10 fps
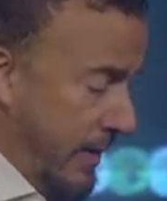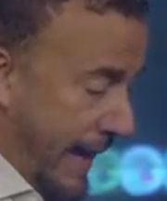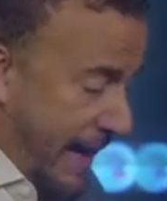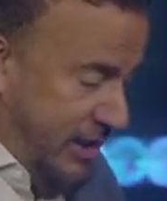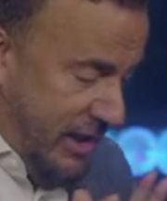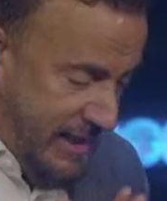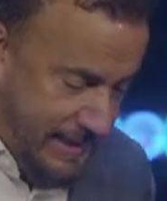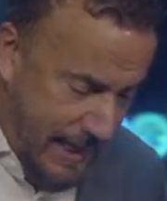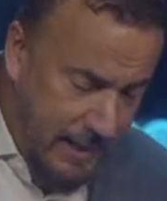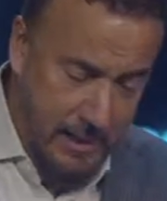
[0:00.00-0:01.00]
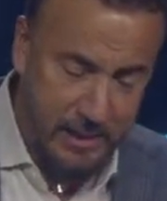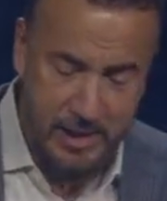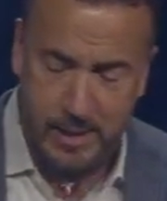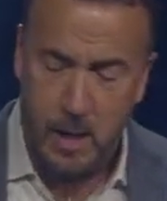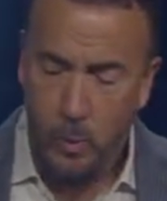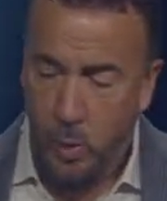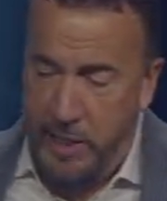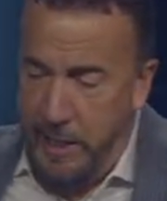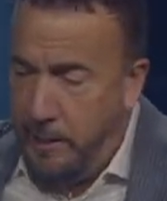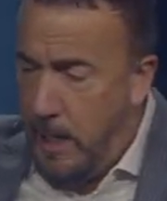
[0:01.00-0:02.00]
that his descendants
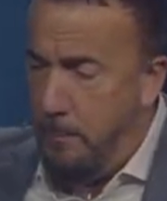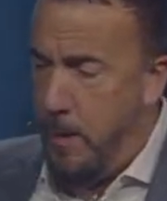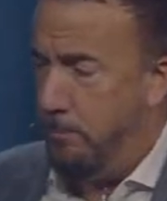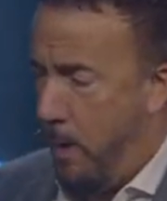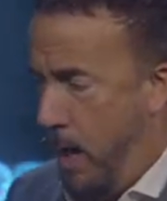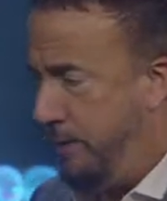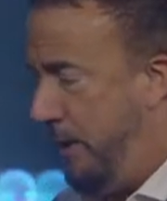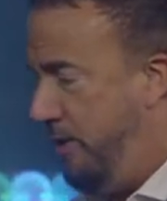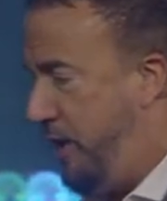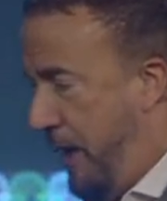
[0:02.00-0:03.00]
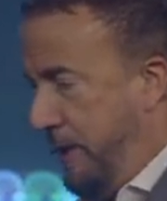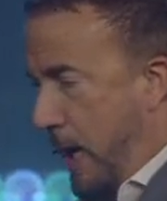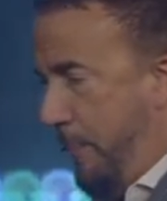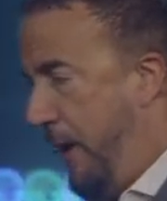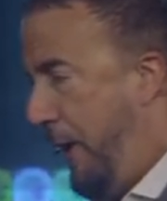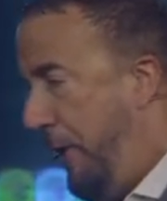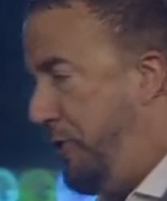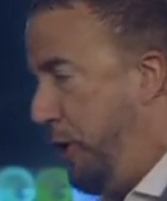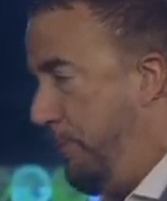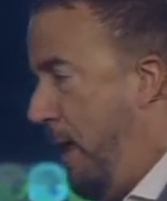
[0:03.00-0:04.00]
would end up in bondage, end up in
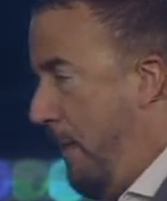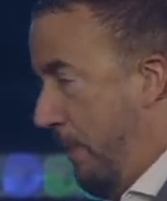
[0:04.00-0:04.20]
Egypt,